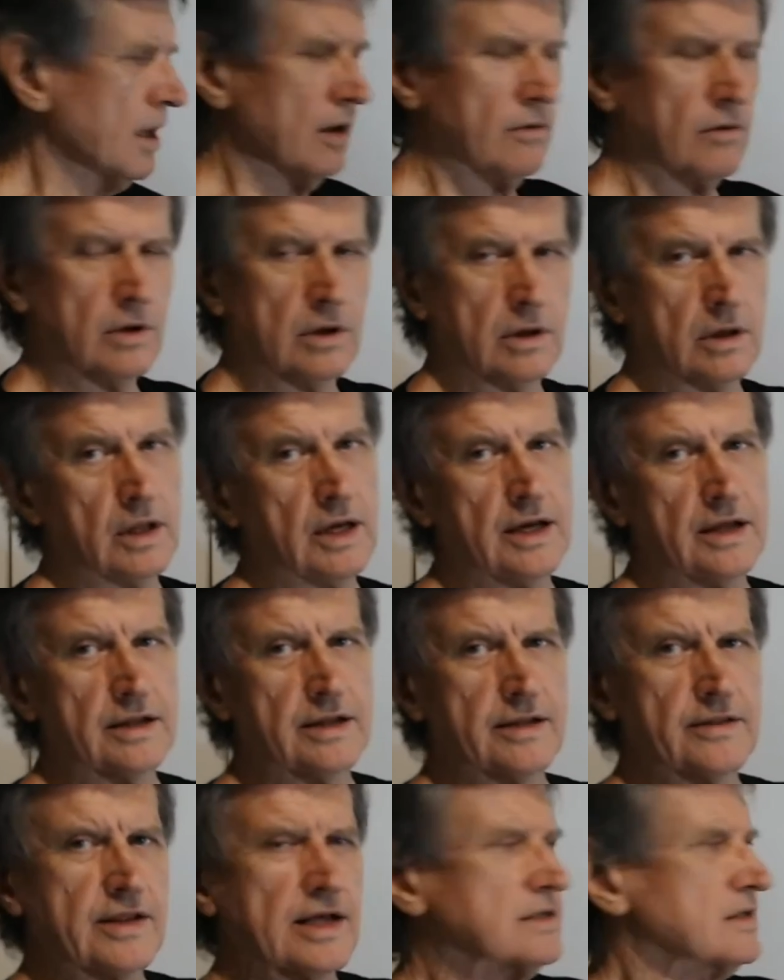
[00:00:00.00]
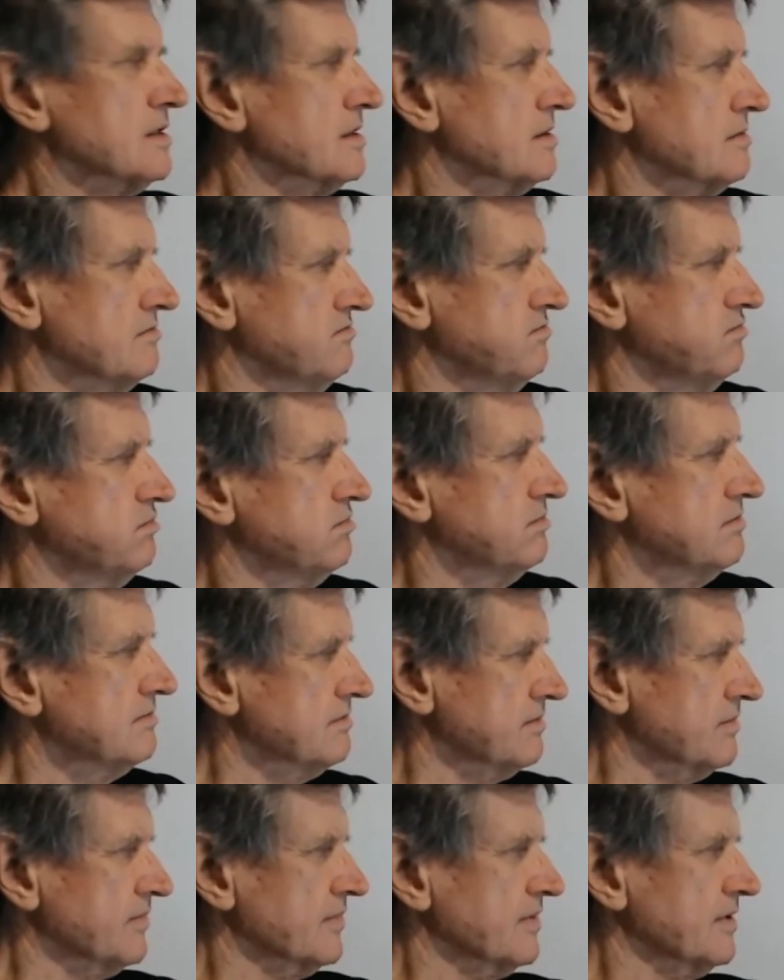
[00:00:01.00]
well, that's
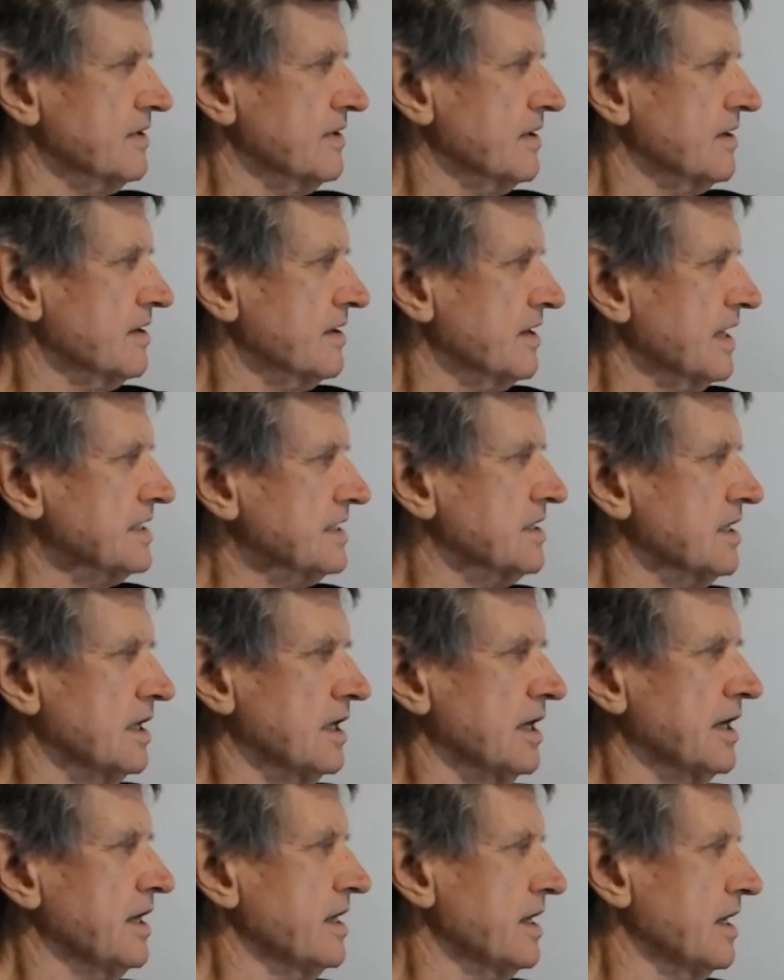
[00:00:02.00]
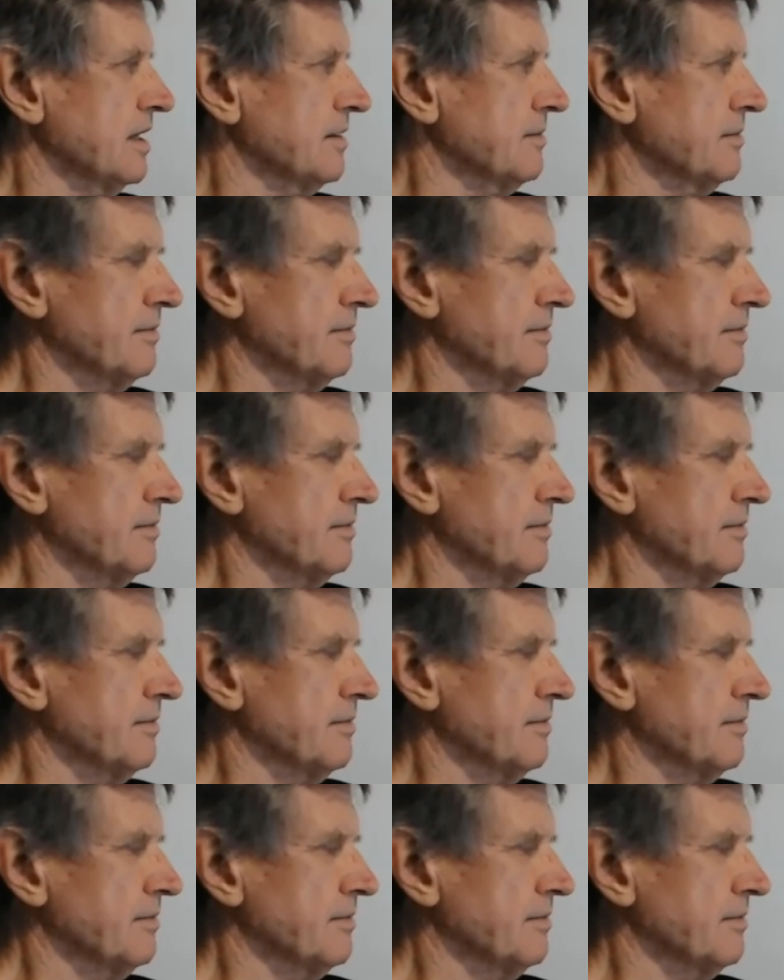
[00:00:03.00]
a